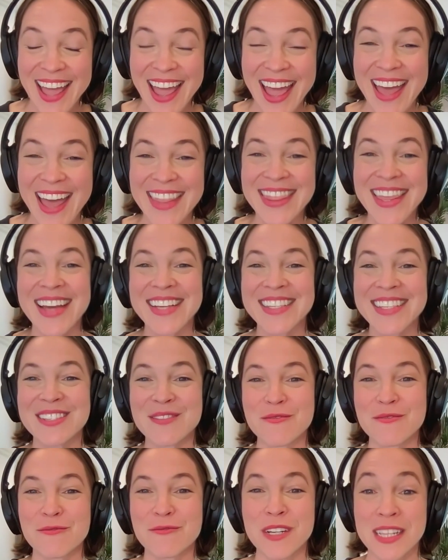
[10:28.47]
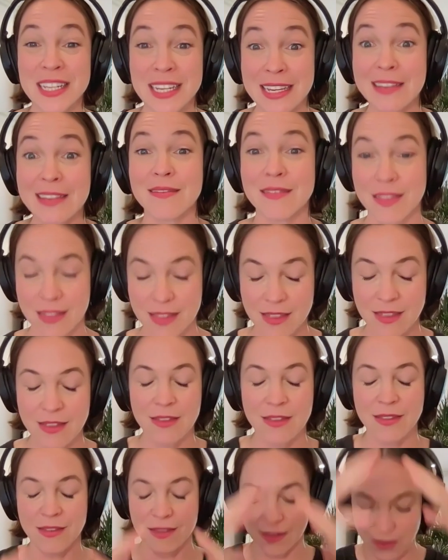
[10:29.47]
And that's really
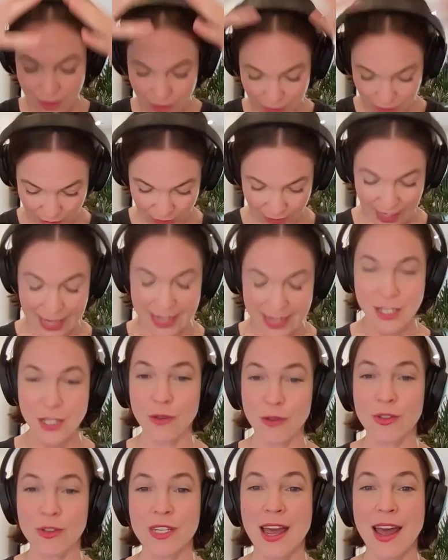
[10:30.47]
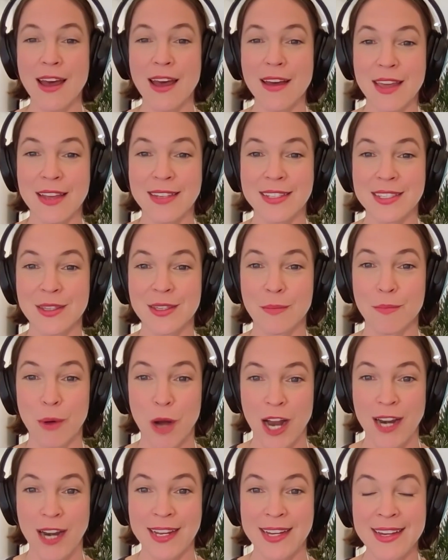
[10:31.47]
in total, that's the
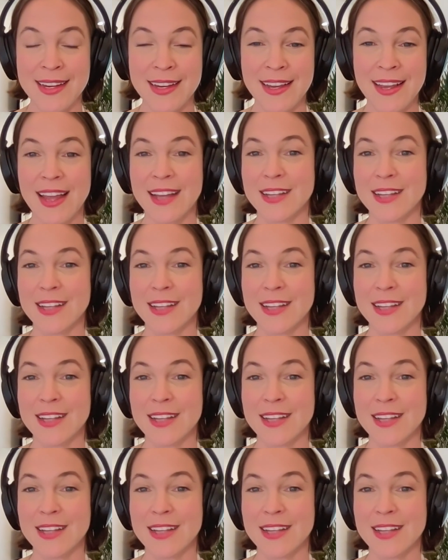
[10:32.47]
body.